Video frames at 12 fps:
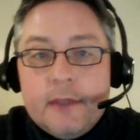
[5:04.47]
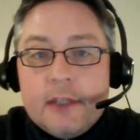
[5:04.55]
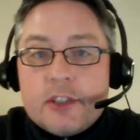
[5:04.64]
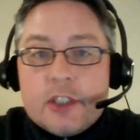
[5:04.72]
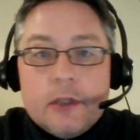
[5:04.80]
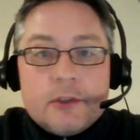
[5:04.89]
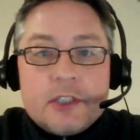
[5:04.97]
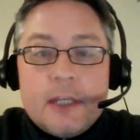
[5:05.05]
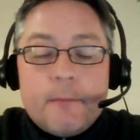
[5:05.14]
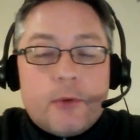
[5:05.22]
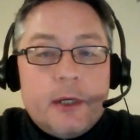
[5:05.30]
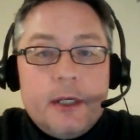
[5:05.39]
they still
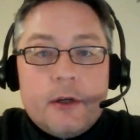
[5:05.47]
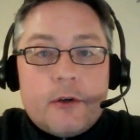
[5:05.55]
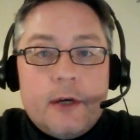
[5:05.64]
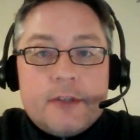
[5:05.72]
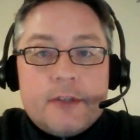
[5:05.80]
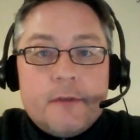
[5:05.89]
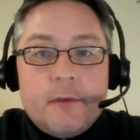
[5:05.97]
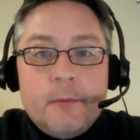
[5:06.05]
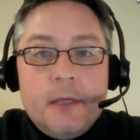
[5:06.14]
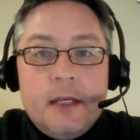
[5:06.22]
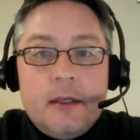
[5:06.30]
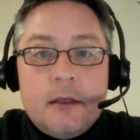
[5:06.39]
seem pretty aggressive to
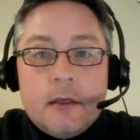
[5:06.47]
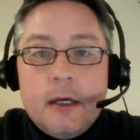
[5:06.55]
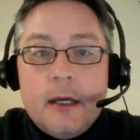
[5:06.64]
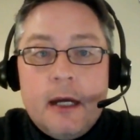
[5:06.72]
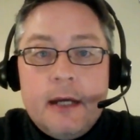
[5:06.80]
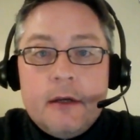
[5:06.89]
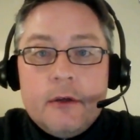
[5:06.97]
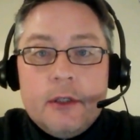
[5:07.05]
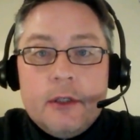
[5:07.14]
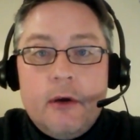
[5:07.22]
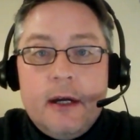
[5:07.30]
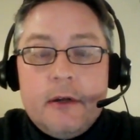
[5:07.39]
me. I don't
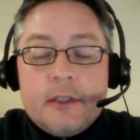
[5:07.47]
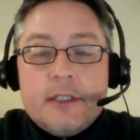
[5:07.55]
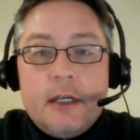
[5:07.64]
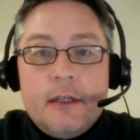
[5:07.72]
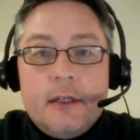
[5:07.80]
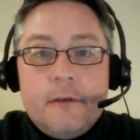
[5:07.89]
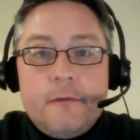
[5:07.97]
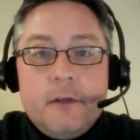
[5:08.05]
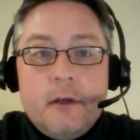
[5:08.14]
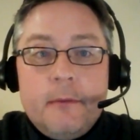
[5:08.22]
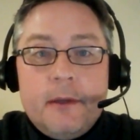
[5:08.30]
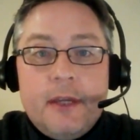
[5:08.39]
know, Alex, how you
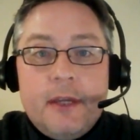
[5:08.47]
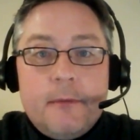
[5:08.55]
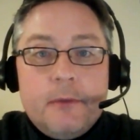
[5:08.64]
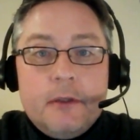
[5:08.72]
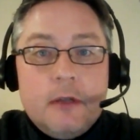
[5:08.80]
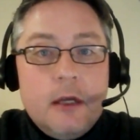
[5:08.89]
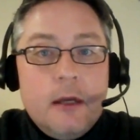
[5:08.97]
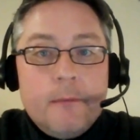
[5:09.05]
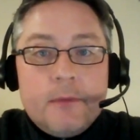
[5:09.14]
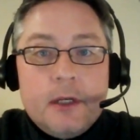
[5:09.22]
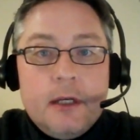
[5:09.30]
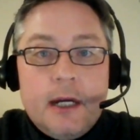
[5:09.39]
feel about that, but
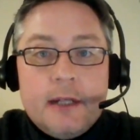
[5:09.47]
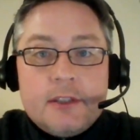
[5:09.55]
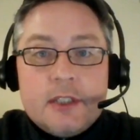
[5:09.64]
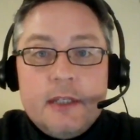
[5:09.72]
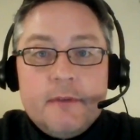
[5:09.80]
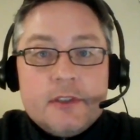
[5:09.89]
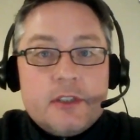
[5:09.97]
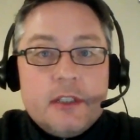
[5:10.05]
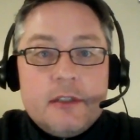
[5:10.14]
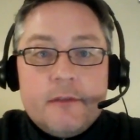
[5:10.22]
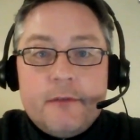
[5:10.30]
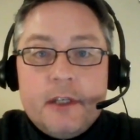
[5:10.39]
I even
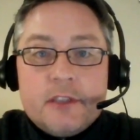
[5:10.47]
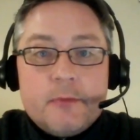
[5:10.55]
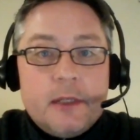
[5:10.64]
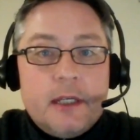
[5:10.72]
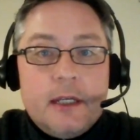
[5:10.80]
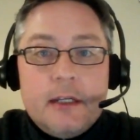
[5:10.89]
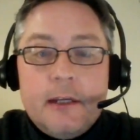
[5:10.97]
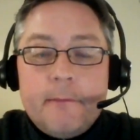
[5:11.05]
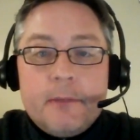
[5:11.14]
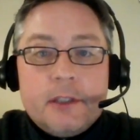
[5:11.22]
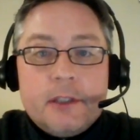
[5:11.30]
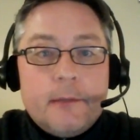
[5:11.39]
see defensemen getting
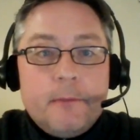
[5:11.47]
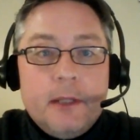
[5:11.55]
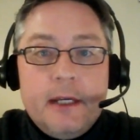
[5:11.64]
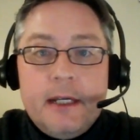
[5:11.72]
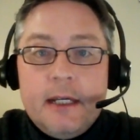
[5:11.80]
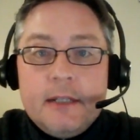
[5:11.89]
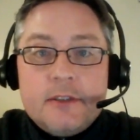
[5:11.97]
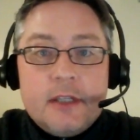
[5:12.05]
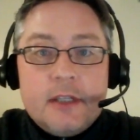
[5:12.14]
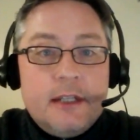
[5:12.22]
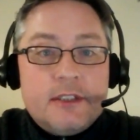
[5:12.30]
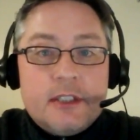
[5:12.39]
up into the play.
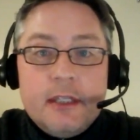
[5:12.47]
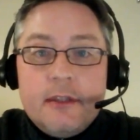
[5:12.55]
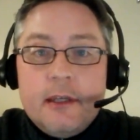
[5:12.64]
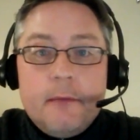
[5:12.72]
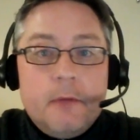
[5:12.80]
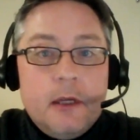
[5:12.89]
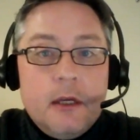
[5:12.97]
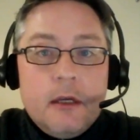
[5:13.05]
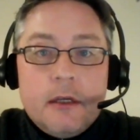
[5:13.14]
I see them,